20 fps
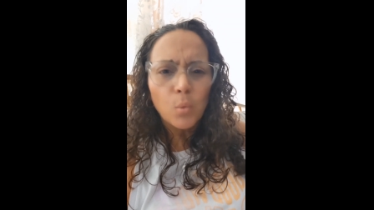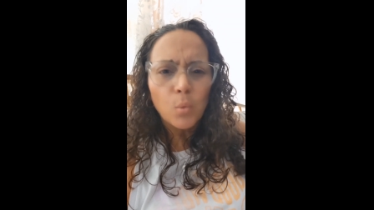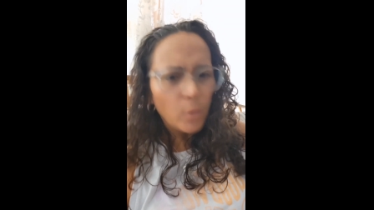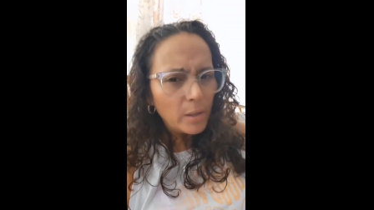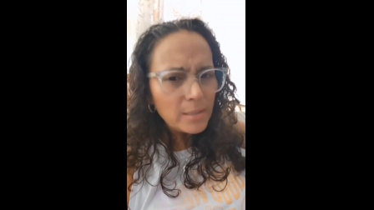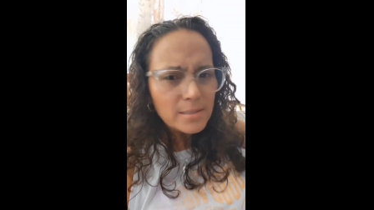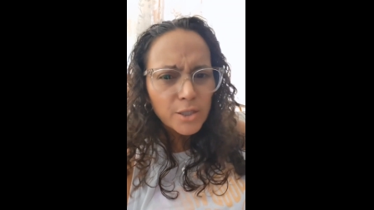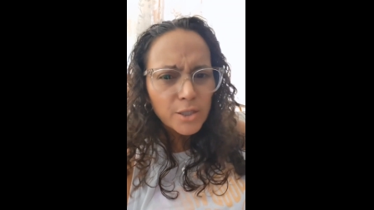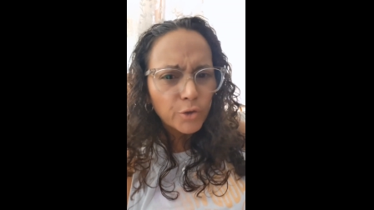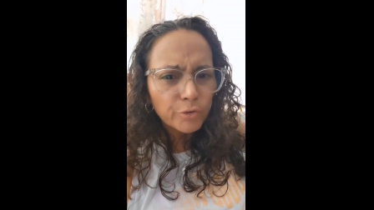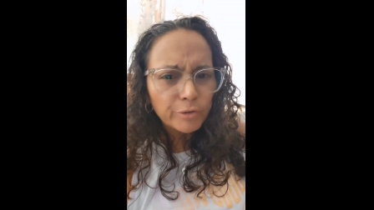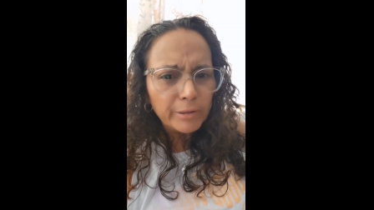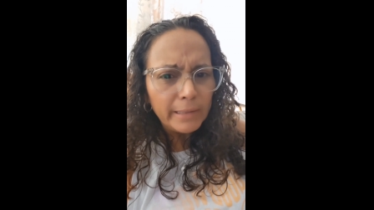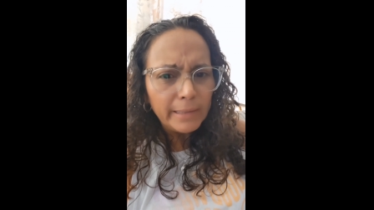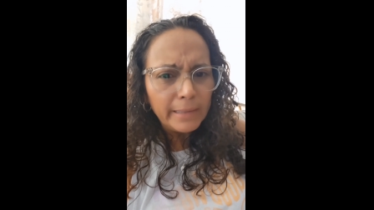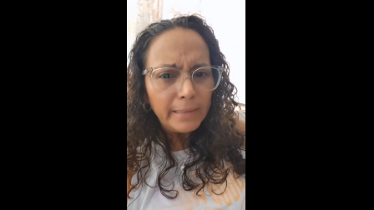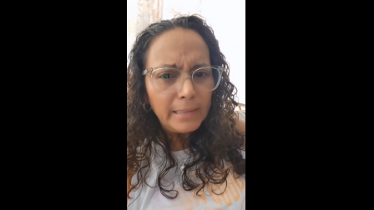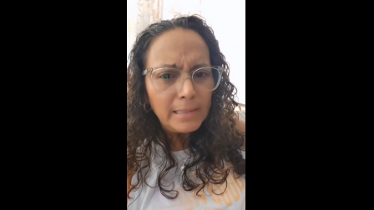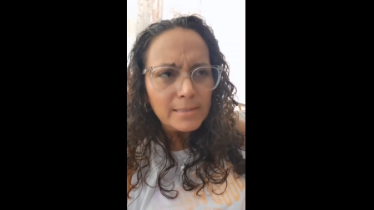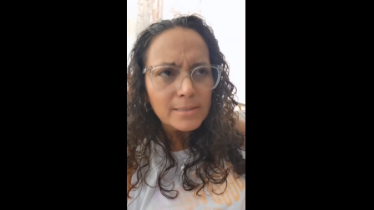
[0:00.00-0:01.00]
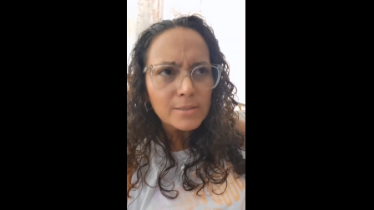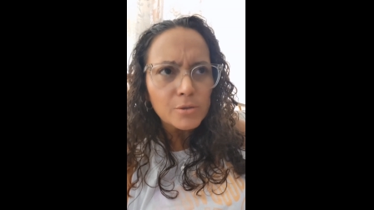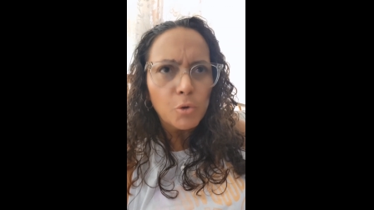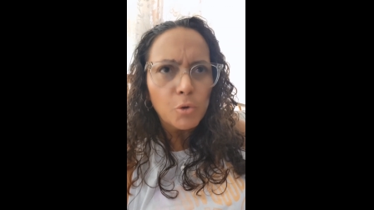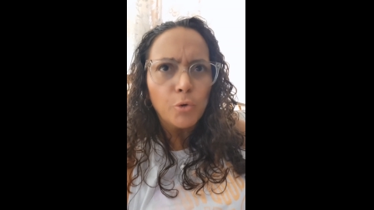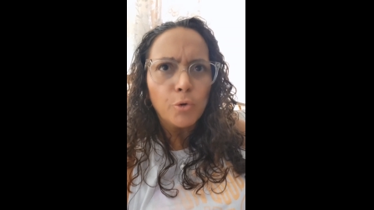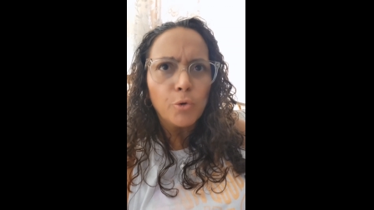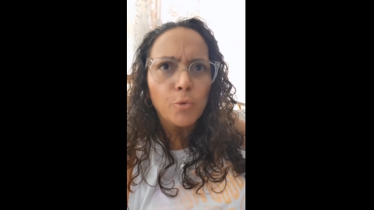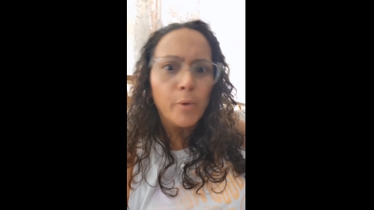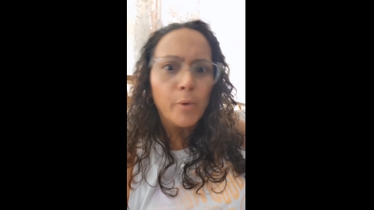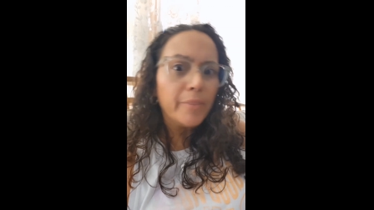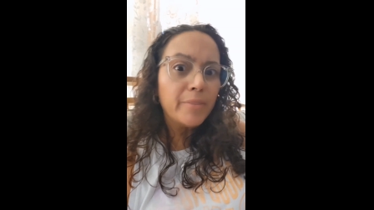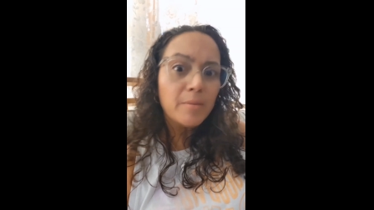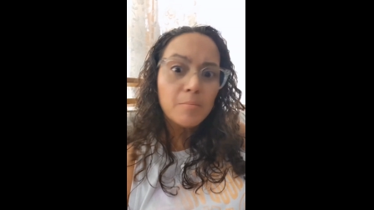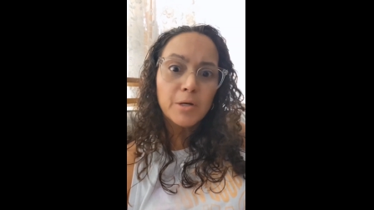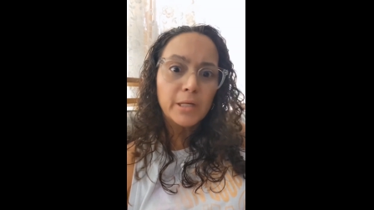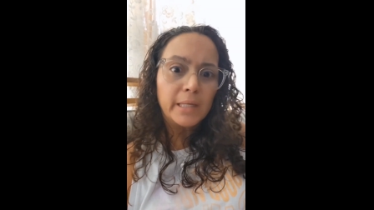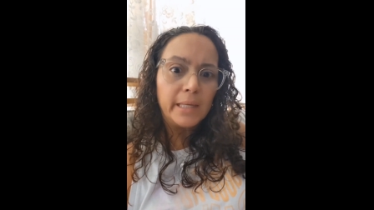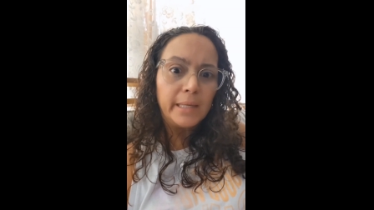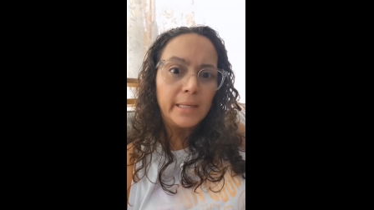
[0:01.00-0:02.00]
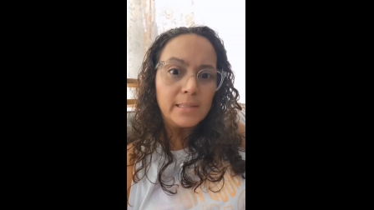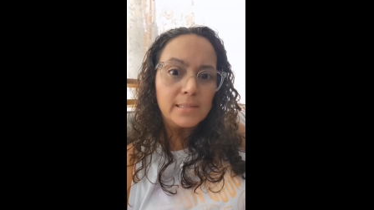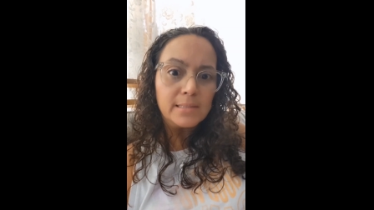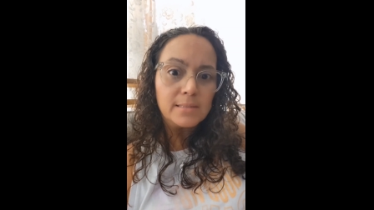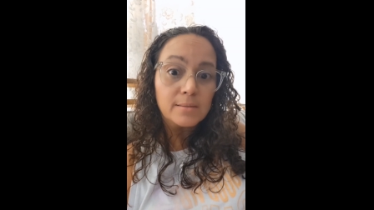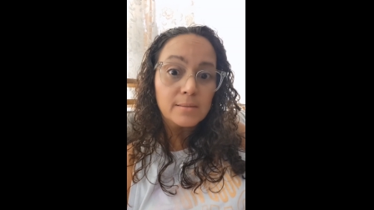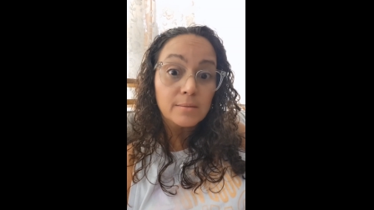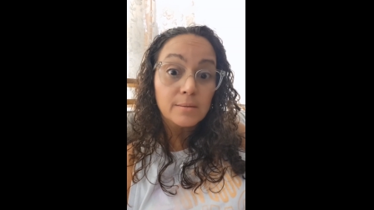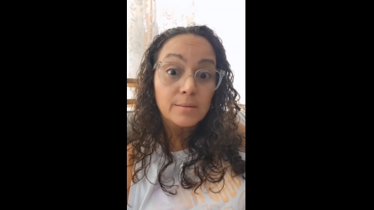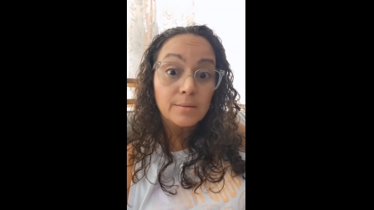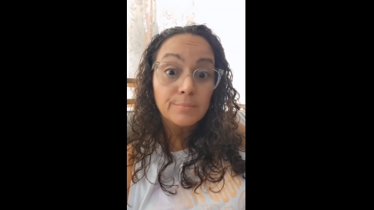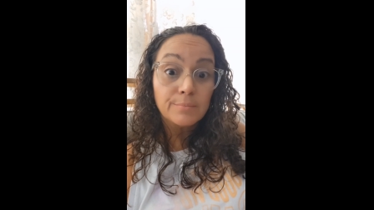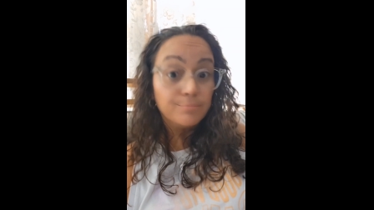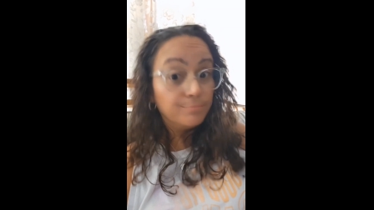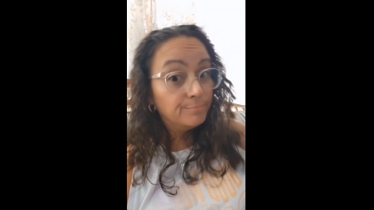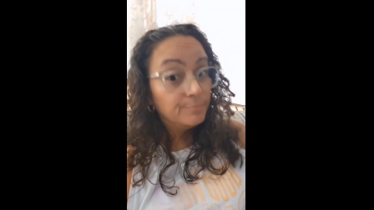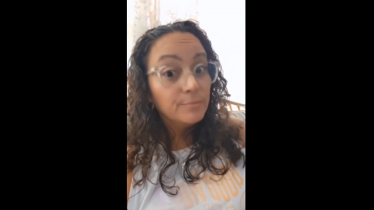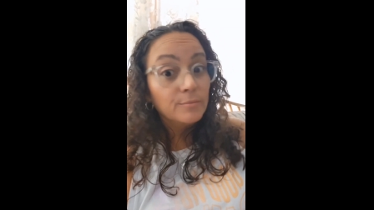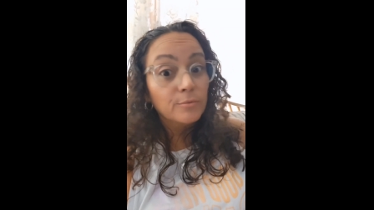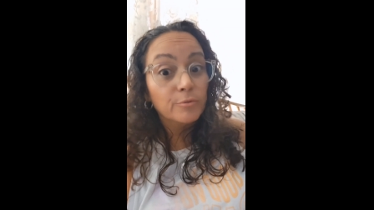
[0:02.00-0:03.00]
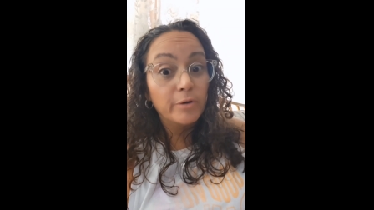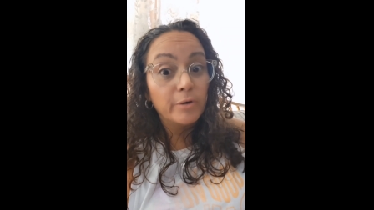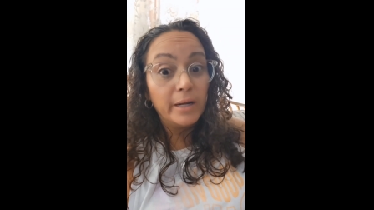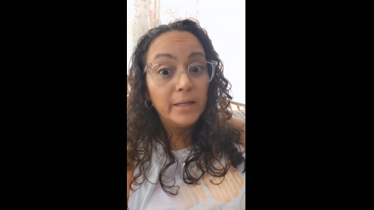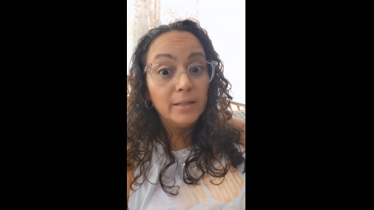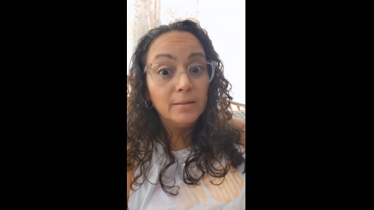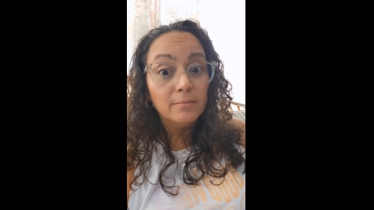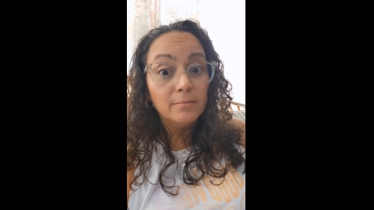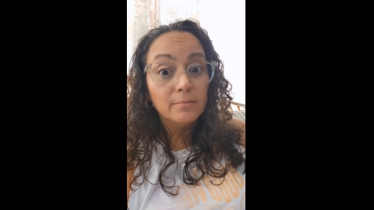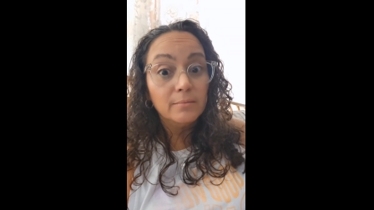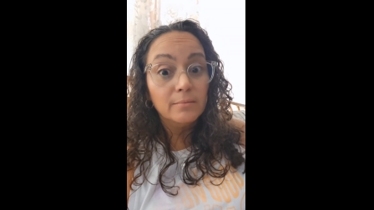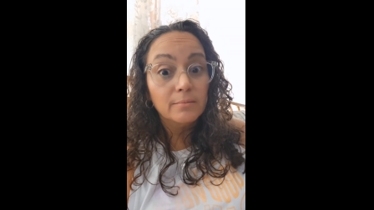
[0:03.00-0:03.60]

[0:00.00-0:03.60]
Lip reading: what the gorilla is or what the monkey is, right?